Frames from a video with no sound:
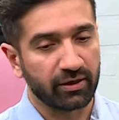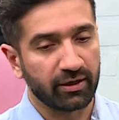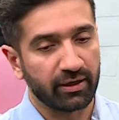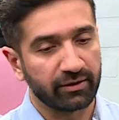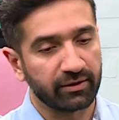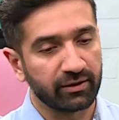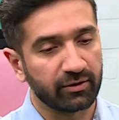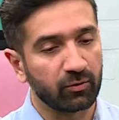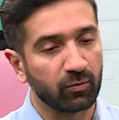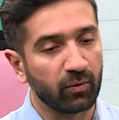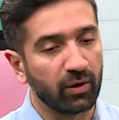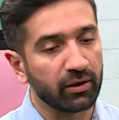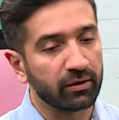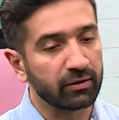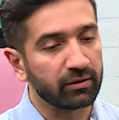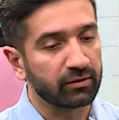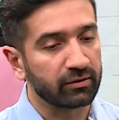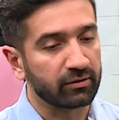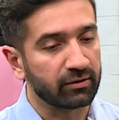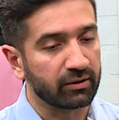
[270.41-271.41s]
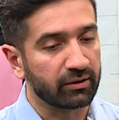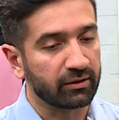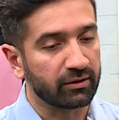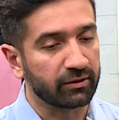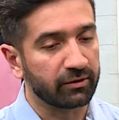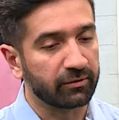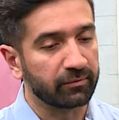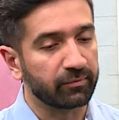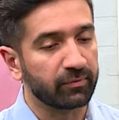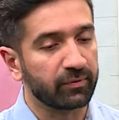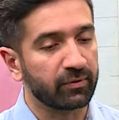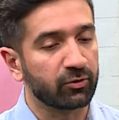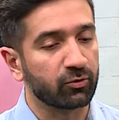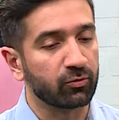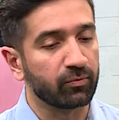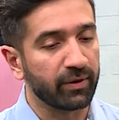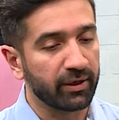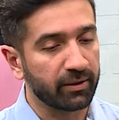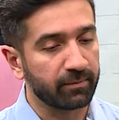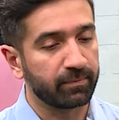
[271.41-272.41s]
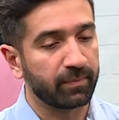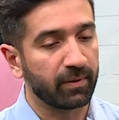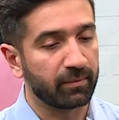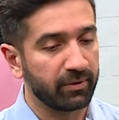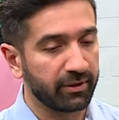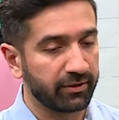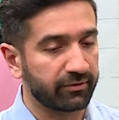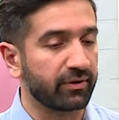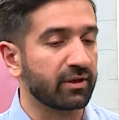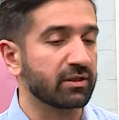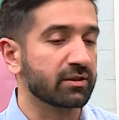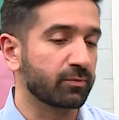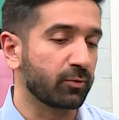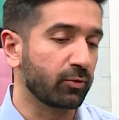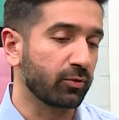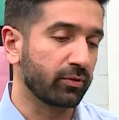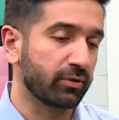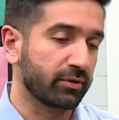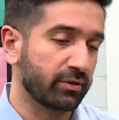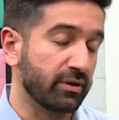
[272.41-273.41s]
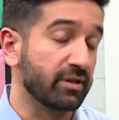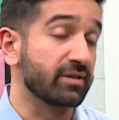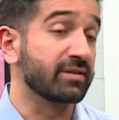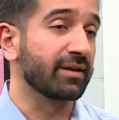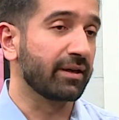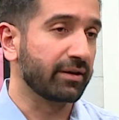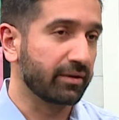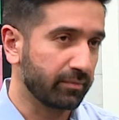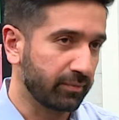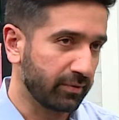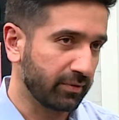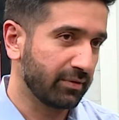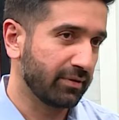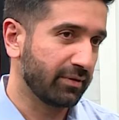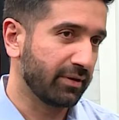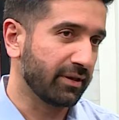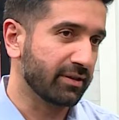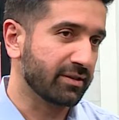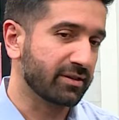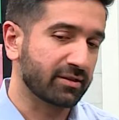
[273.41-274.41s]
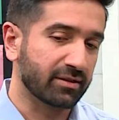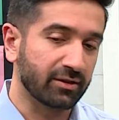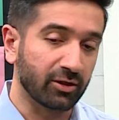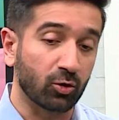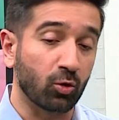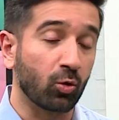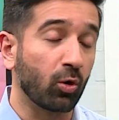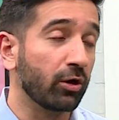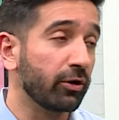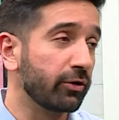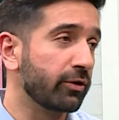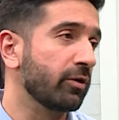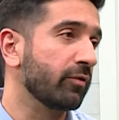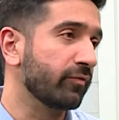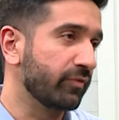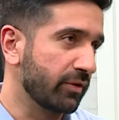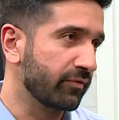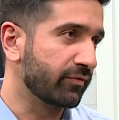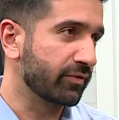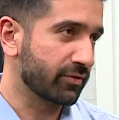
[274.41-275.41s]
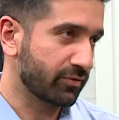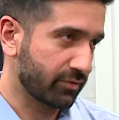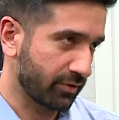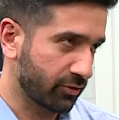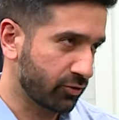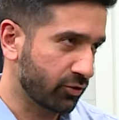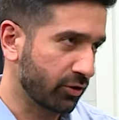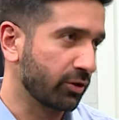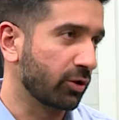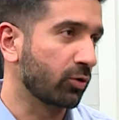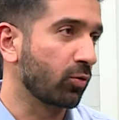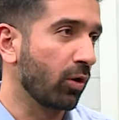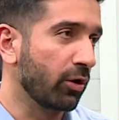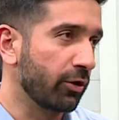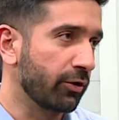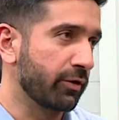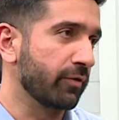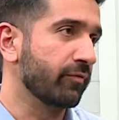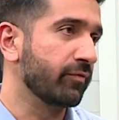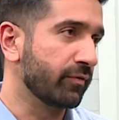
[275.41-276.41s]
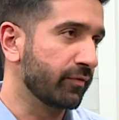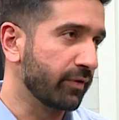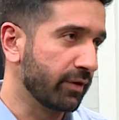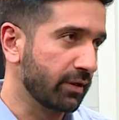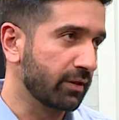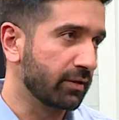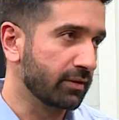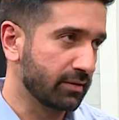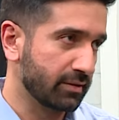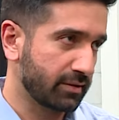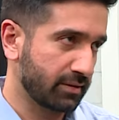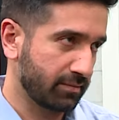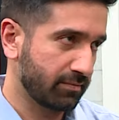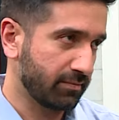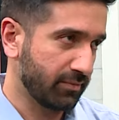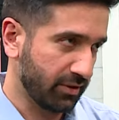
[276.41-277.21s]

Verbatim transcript: I think one, uh, to make public transport desirable, it's the quality of the infrastructure and the quality of the vehicles.